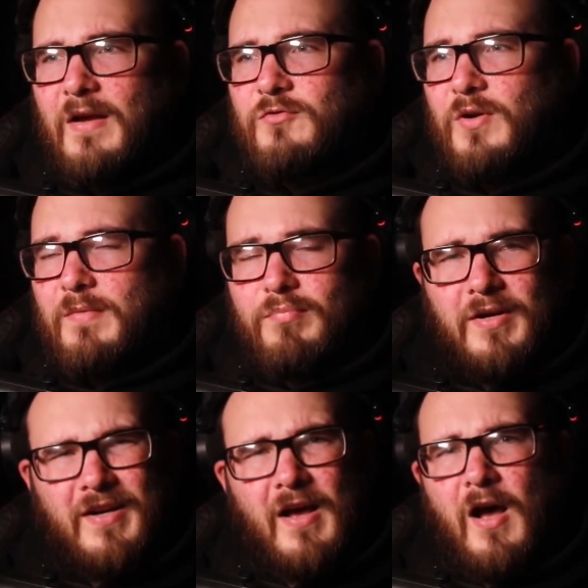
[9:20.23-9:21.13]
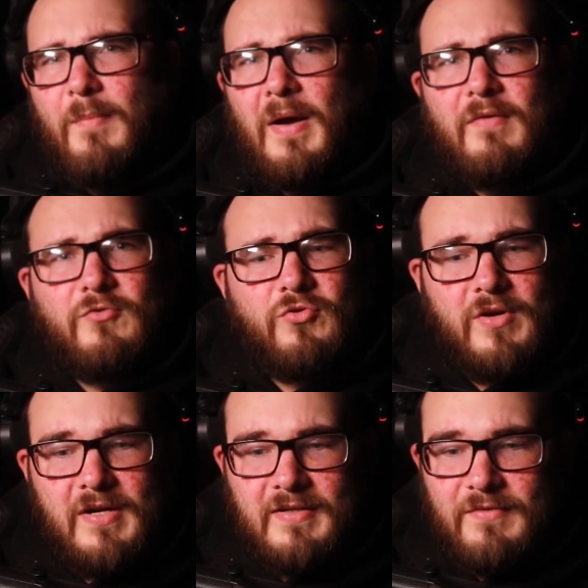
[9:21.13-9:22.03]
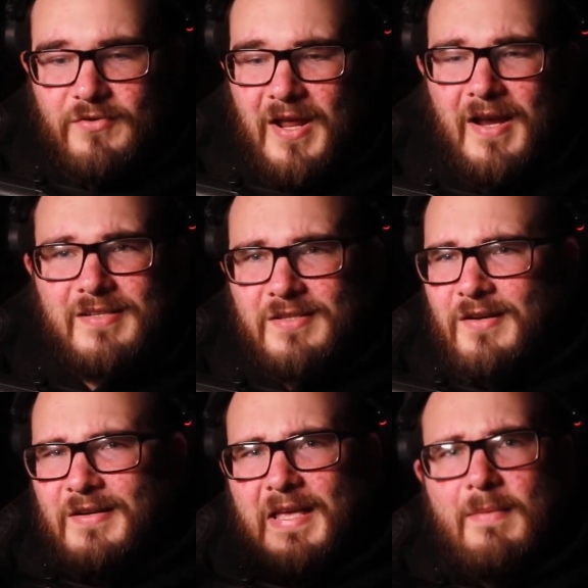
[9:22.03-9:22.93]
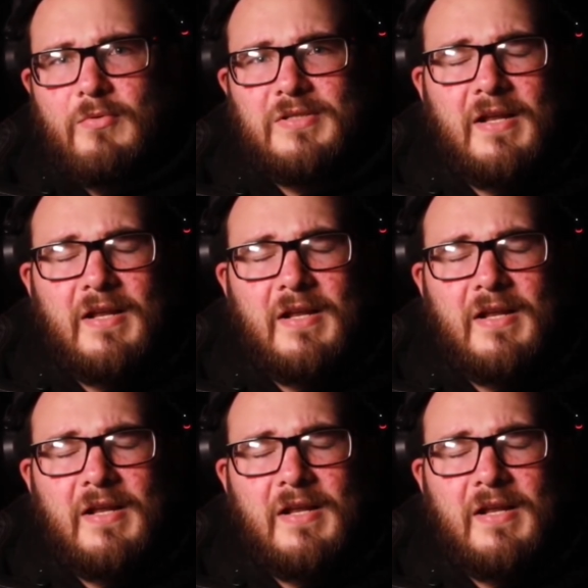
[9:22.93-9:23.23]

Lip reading: I've tried bringing it up, I've tried different XLR cables,